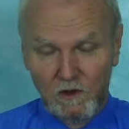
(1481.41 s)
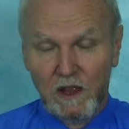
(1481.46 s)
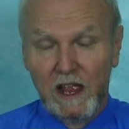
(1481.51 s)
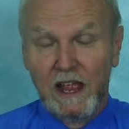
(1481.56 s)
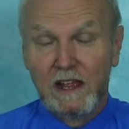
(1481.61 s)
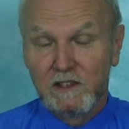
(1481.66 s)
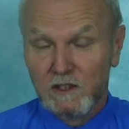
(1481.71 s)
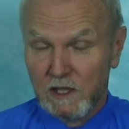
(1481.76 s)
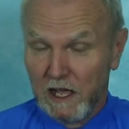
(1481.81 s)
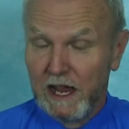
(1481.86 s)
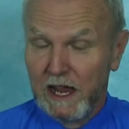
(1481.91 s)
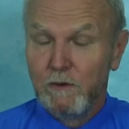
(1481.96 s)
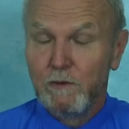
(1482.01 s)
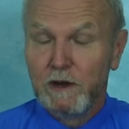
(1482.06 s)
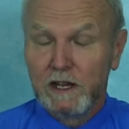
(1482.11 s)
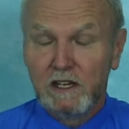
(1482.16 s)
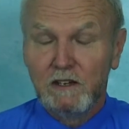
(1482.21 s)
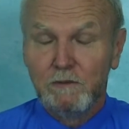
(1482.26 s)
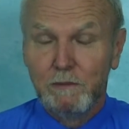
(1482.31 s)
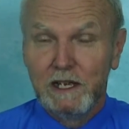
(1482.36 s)
As I
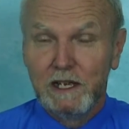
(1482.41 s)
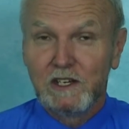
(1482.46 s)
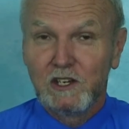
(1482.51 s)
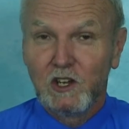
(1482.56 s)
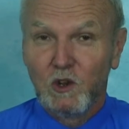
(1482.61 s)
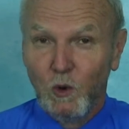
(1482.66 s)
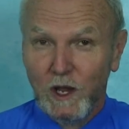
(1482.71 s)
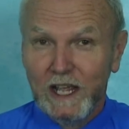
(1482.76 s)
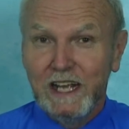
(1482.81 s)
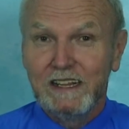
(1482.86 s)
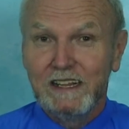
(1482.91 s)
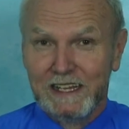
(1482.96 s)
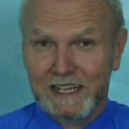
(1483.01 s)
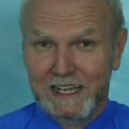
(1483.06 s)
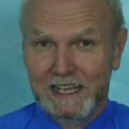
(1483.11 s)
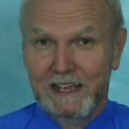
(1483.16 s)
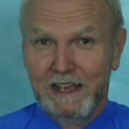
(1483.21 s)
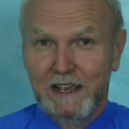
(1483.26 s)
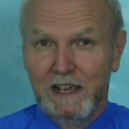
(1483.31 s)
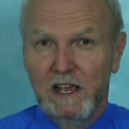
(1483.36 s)
recommend,
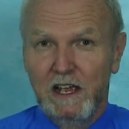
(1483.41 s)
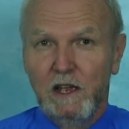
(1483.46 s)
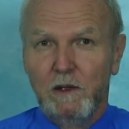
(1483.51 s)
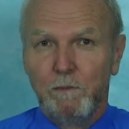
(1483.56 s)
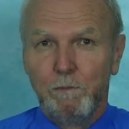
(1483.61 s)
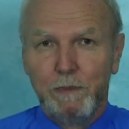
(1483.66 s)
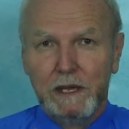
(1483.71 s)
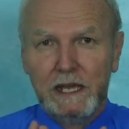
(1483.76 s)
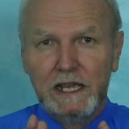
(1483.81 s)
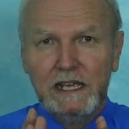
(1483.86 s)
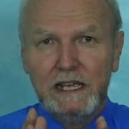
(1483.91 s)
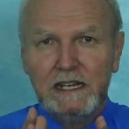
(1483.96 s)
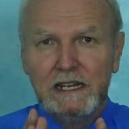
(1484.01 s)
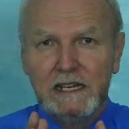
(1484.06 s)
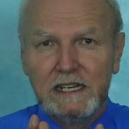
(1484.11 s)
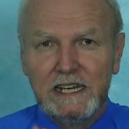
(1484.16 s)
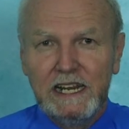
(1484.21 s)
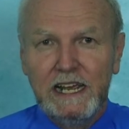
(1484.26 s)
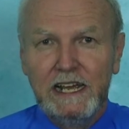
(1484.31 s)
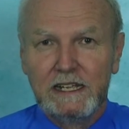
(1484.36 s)
quickly. Be
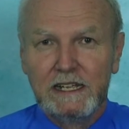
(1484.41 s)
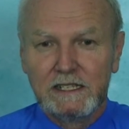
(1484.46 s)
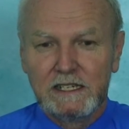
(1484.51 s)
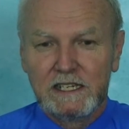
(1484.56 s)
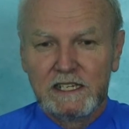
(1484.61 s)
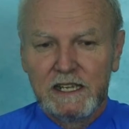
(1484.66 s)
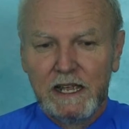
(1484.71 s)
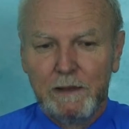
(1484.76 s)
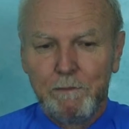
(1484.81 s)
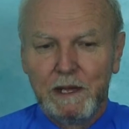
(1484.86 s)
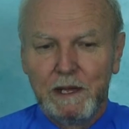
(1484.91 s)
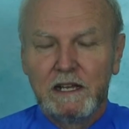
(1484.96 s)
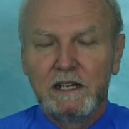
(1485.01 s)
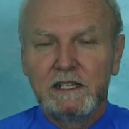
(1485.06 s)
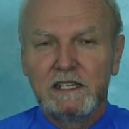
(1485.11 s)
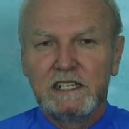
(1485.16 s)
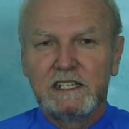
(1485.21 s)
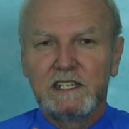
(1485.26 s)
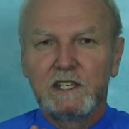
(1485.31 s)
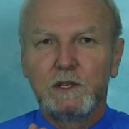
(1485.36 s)
intense,
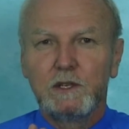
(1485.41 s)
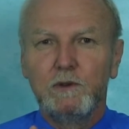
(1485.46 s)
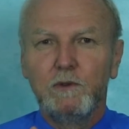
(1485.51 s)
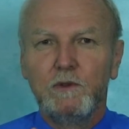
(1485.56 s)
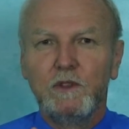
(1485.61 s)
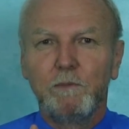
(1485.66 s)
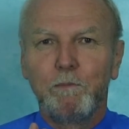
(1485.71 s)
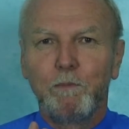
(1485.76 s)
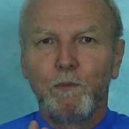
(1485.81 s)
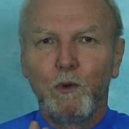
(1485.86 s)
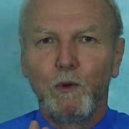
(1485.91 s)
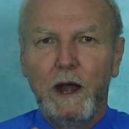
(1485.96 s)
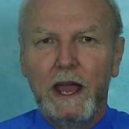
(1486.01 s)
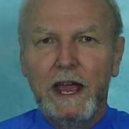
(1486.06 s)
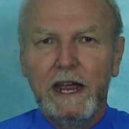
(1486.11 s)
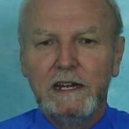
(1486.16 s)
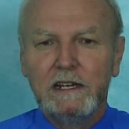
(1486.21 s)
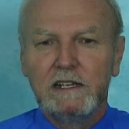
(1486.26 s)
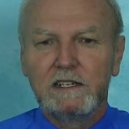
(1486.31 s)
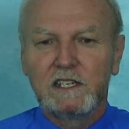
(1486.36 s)
because it's through the
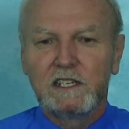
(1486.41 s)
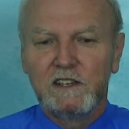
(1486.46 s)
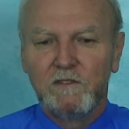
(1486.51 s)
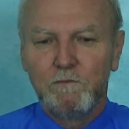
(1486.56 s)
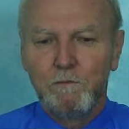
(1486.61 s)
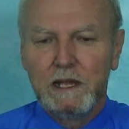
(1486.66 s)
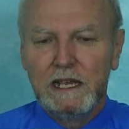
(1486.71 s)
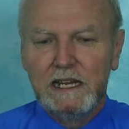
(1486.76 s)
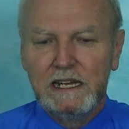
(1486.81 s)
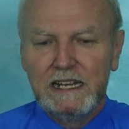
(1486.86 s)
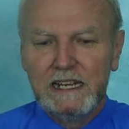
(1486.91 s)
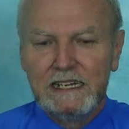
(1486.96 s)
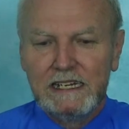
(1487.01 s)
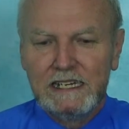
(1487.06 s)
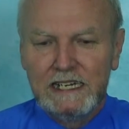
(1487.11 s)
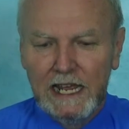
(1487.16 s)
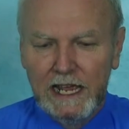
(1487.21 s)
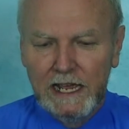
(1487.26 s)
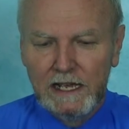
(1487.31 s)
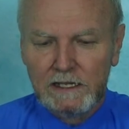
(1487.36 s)
practice of being
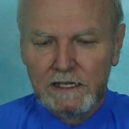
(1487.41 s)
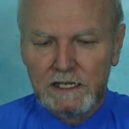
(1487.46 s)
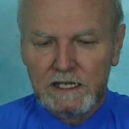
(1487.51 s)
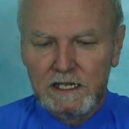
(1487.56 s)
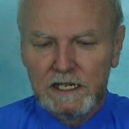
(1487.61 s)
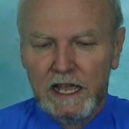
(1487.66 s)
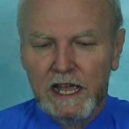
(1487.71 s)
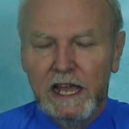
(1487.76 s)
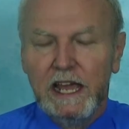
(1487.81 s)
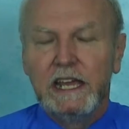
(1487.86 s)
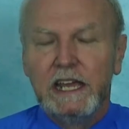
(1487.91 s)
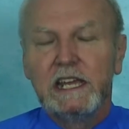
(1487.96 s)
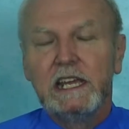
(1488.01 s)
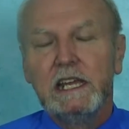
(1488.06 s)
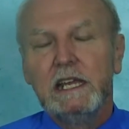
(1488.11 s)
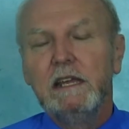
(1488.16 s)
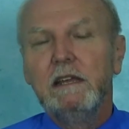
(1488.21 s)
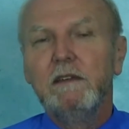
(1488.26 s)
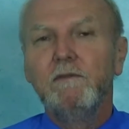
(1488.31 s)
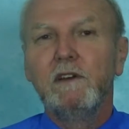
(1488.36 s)
intense,
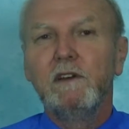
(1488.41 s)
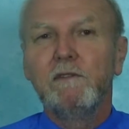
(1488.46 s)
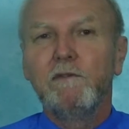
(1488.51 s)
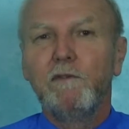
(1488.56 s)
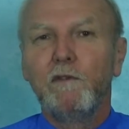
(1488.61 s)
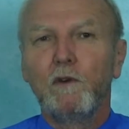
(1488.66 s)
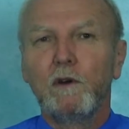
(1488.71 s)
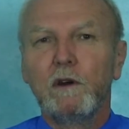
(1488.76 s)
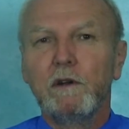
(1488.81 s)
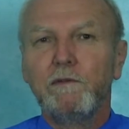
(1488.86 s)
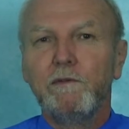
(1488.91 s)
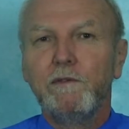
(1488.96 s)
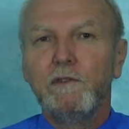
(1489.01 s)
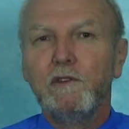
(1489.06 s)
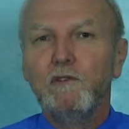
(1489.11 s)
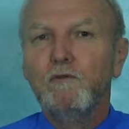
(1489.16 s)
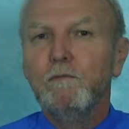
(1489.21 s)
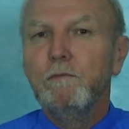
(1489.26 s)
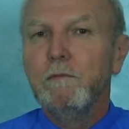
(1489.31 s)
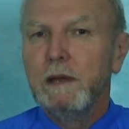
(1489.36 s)
even for a
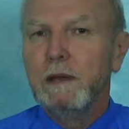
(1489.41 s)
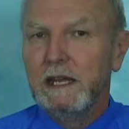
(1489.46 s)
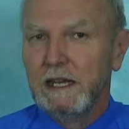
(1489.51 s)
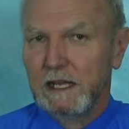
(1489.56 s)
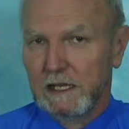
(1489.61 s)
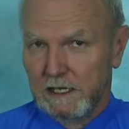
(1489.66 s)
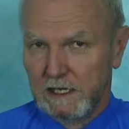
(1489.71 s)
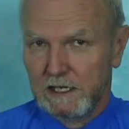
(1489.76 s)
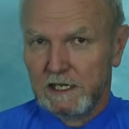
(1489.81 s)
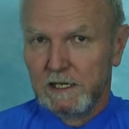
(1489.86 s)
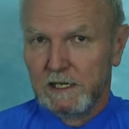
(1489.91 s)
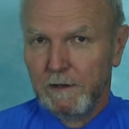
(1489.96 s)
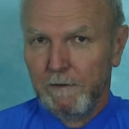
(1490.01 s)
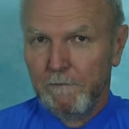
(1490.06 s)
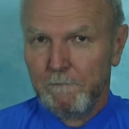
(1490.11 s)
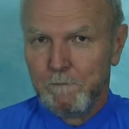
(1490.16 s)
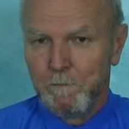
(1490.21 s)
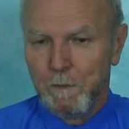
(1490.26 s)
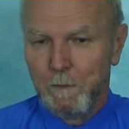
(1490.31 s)
few minutes.